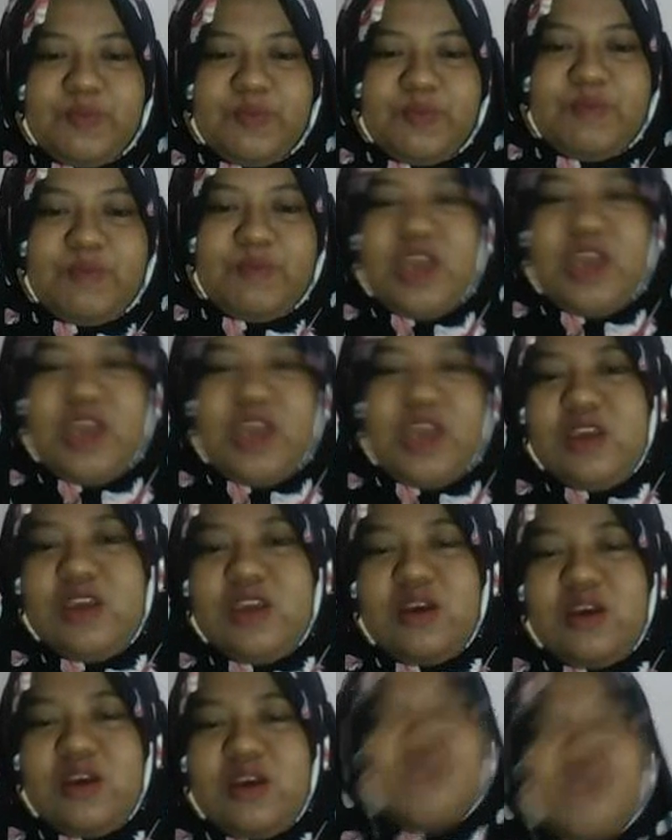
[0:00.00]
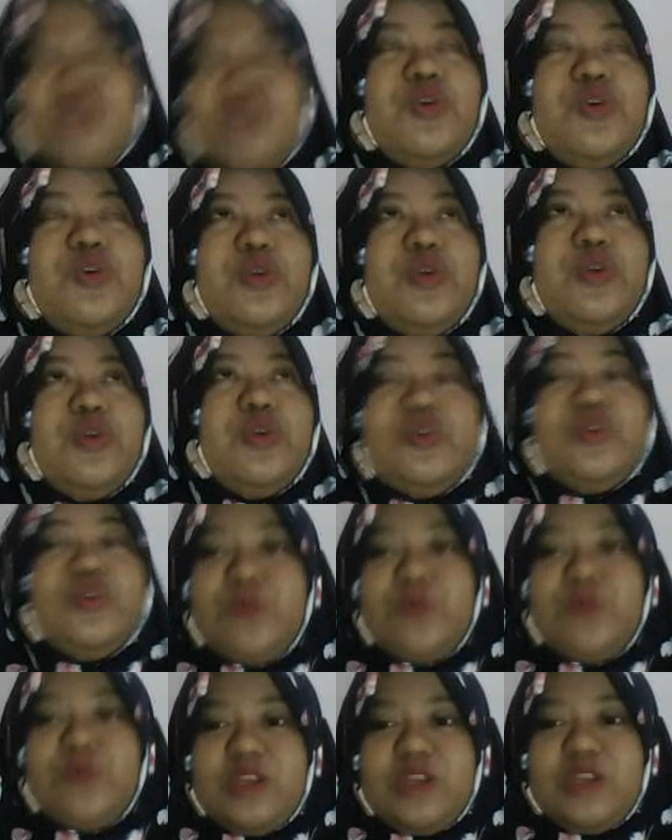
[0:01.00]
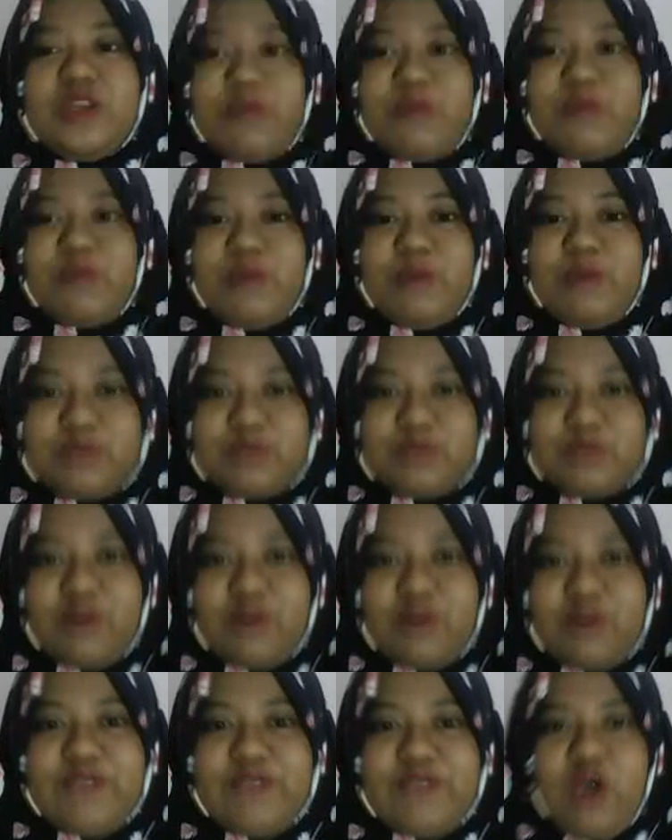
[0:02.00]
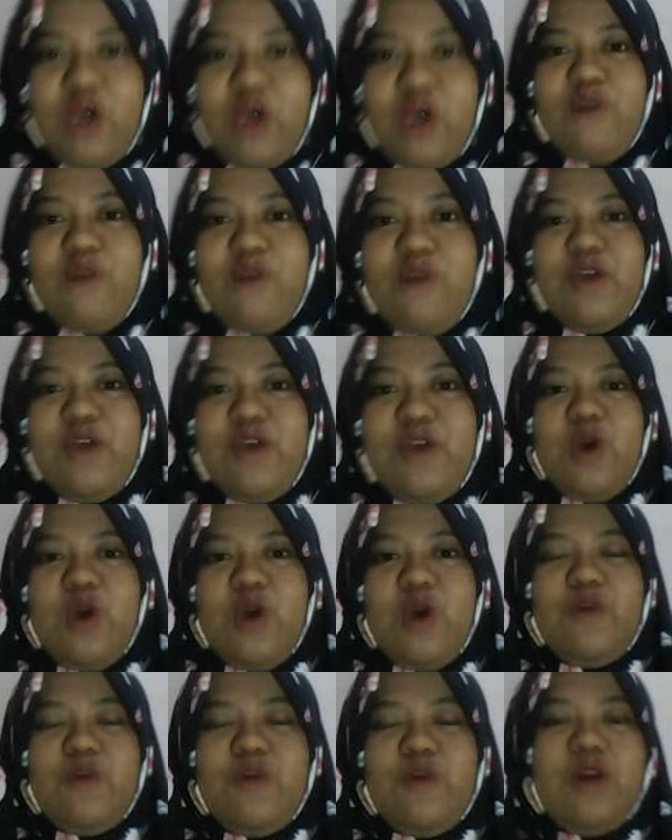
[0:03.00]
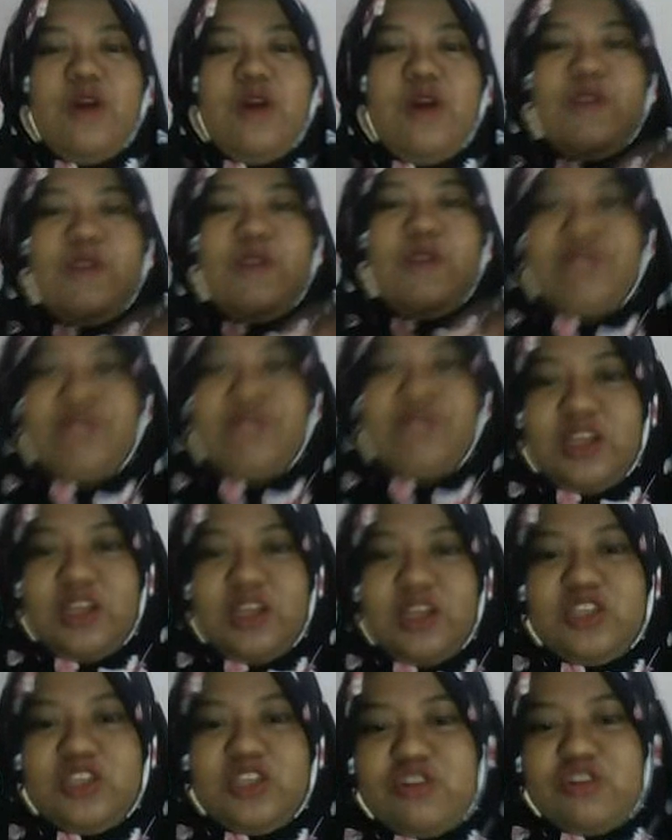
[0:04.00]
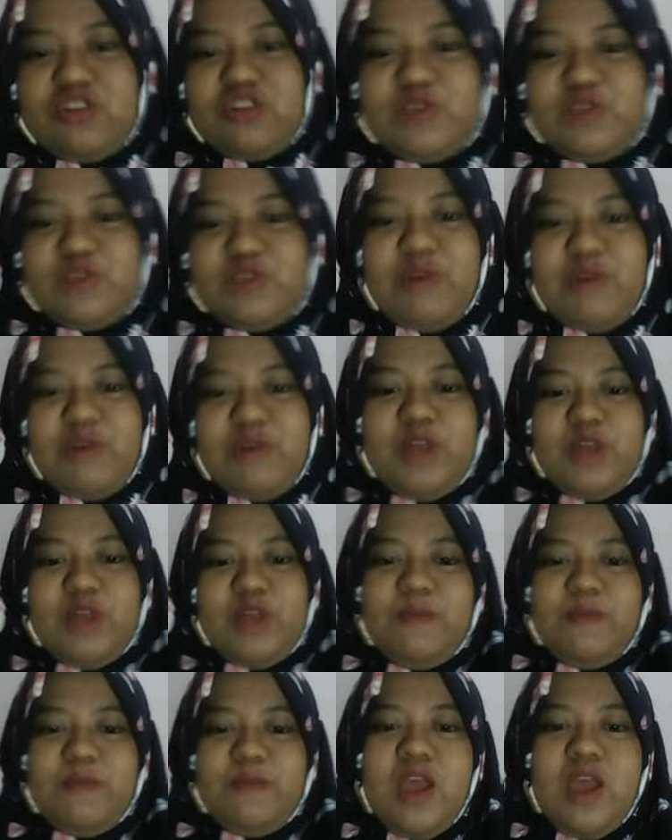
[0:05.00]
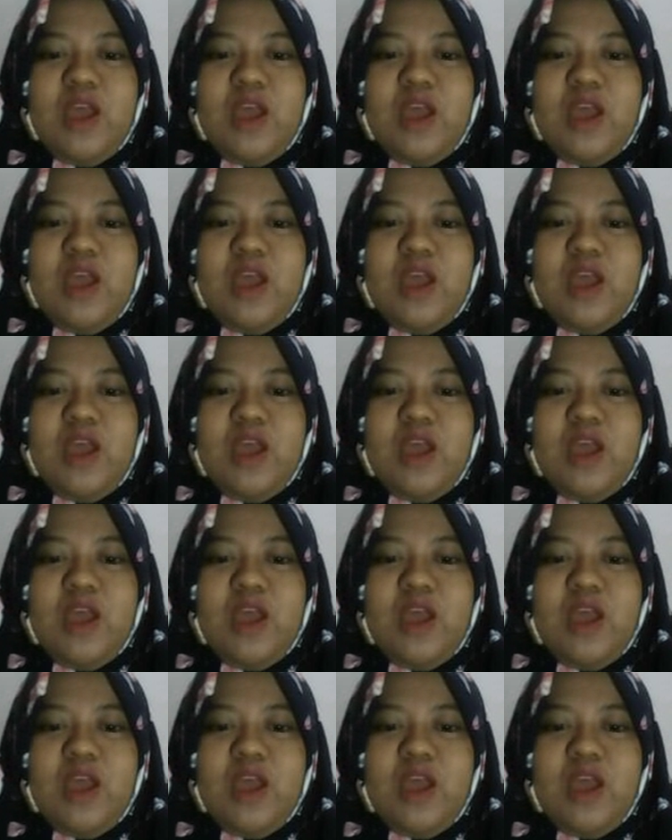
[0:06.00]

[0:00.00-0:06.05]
make could doing the problem solving of one of the teacher's problem.